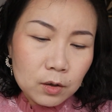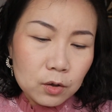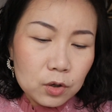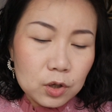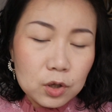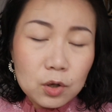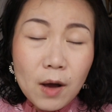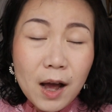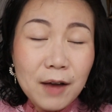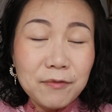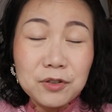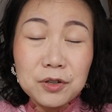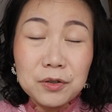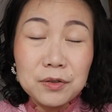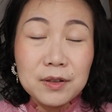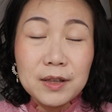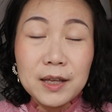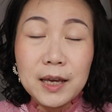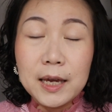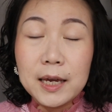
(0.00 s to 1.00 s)
you don't have to
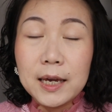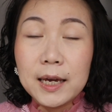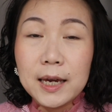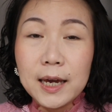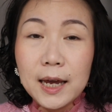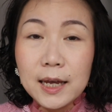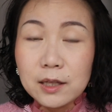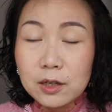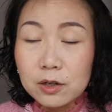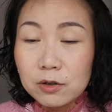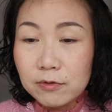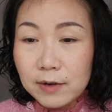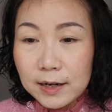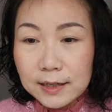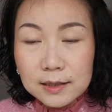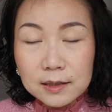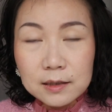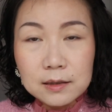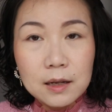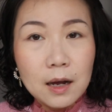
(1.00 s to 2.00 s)
think and
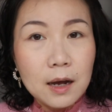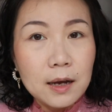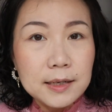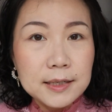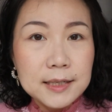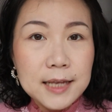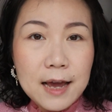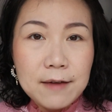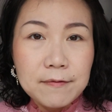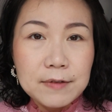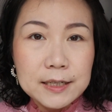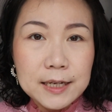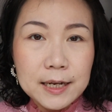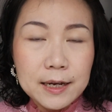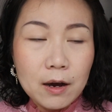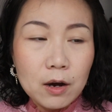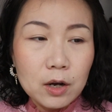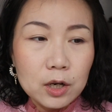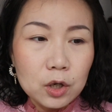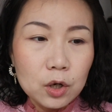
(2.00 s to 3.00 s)
create a nice
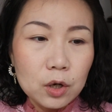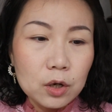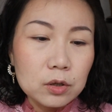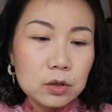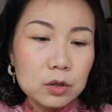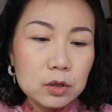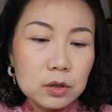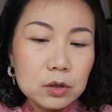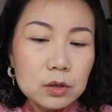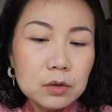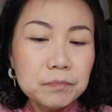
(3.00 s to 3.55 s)
everyday eye look.